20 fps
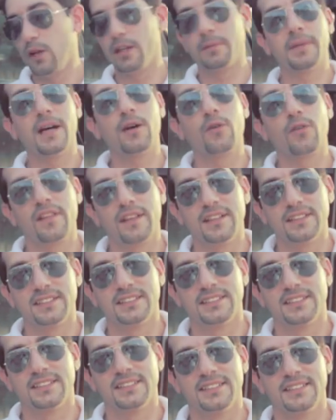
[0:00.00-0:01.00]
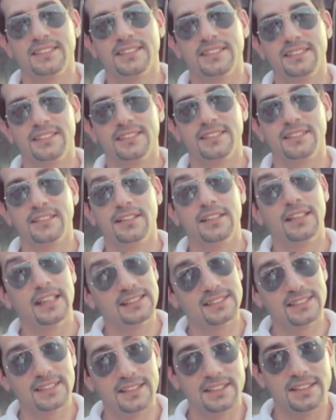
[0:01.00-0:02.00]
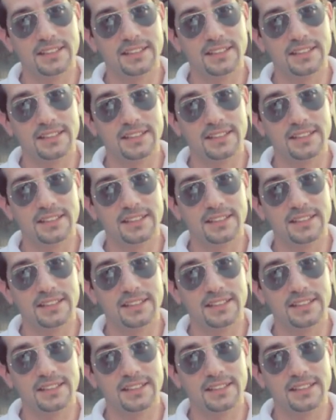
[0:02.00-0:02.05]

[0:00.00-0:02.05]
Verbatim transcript: Will it power this? Let's